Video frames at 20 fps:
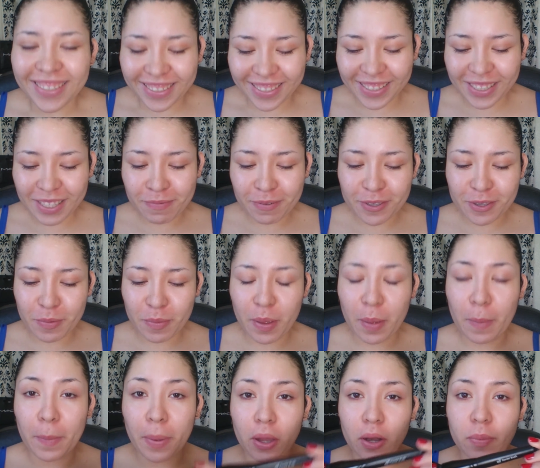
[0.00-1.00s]
It's supposed to
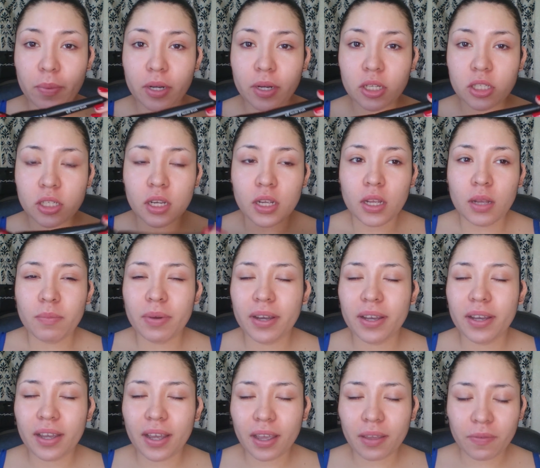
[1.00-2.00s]
be a powder brush, but